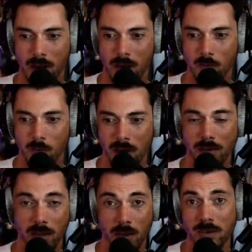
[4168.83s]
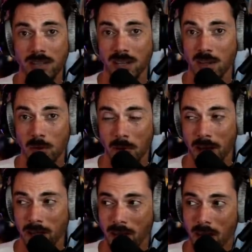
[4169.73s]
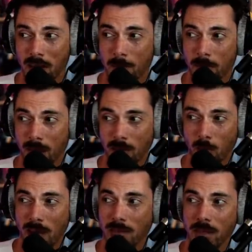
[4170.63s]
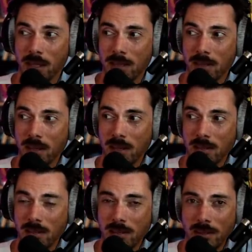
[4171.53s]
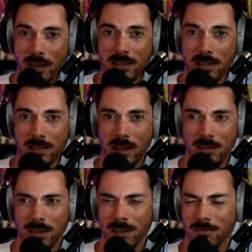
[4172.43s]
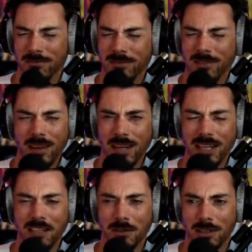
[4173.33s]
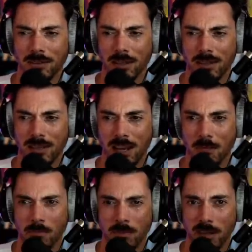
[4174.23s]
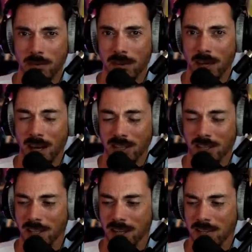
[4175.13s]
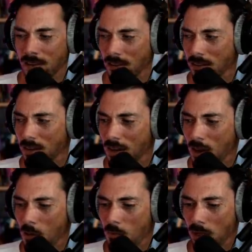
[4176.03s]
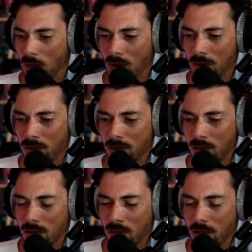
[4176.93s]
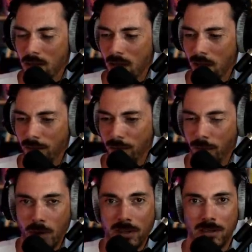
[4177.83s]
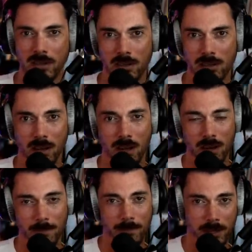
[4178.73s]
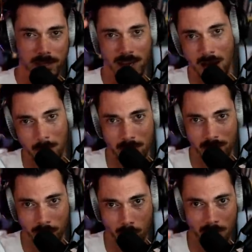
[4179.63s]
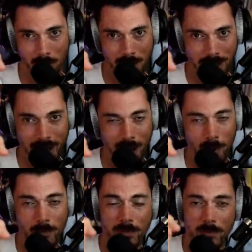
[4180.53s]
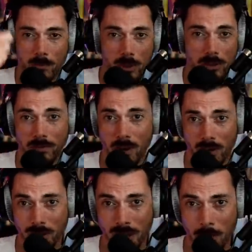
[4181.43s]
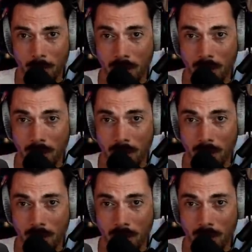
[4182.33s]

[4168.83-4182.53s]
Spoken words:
with the content that we make. And the weird thing is that that sounds like an idiotic thing to say, but it actually isn't. Because if, for instance, this camera that's filming me now was a virtual camera